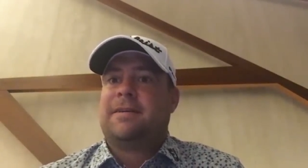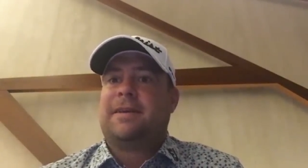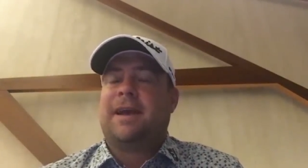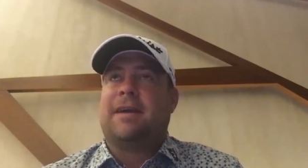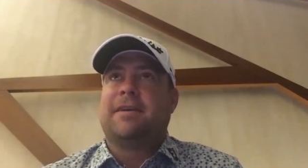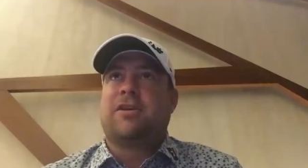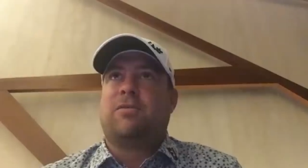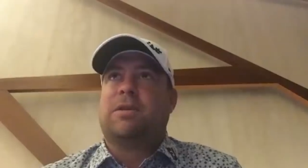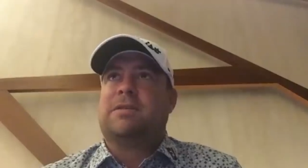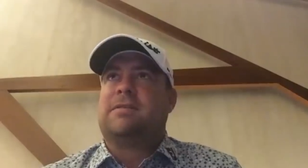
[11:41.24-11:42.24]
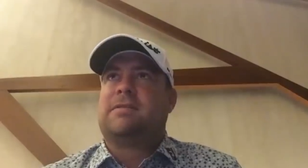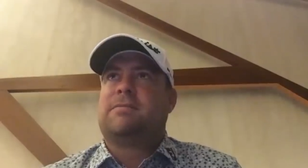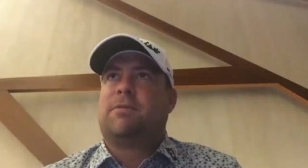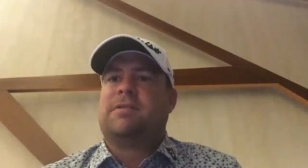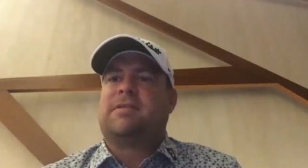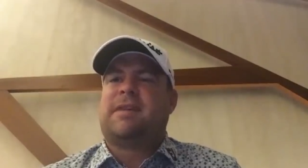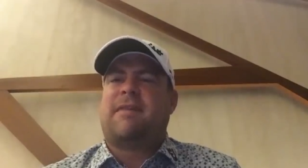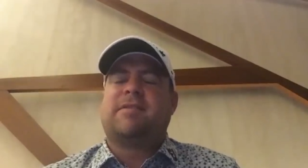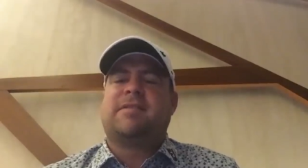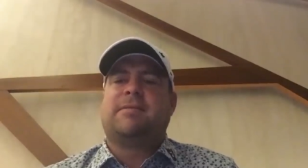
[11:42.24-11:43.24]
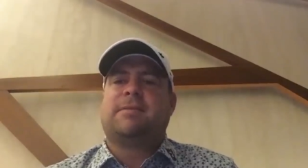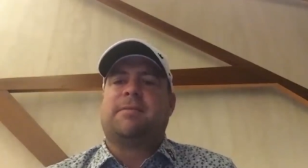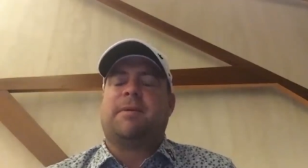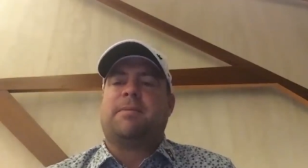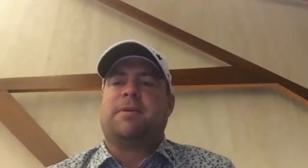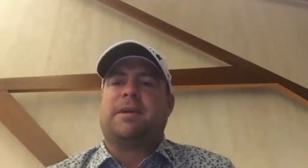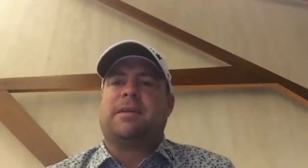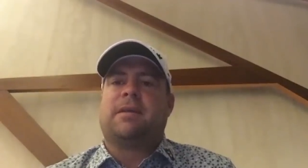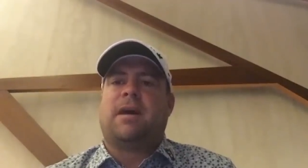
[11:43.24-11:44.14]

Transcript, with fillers: I got 170 when we were at